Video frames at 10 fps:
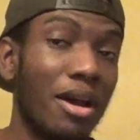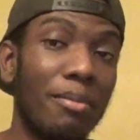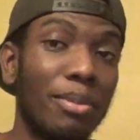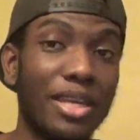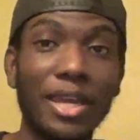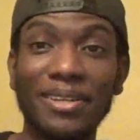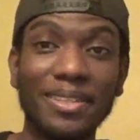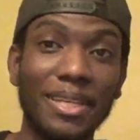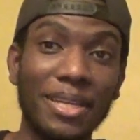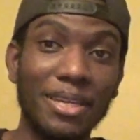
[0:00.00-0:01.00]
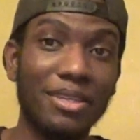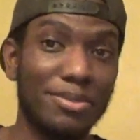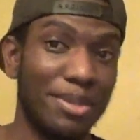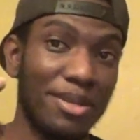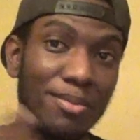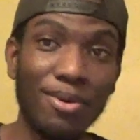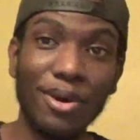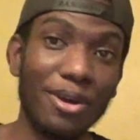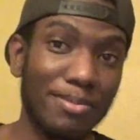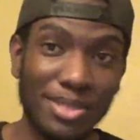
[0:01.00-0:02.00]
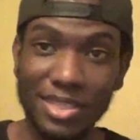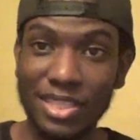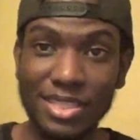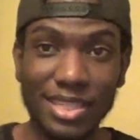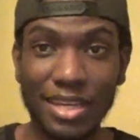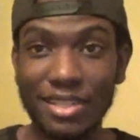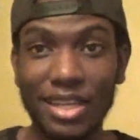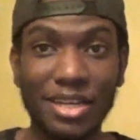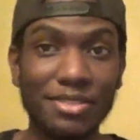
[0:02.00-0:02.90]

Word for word: But yeah, it's been your boy Humble Ziggy signing out.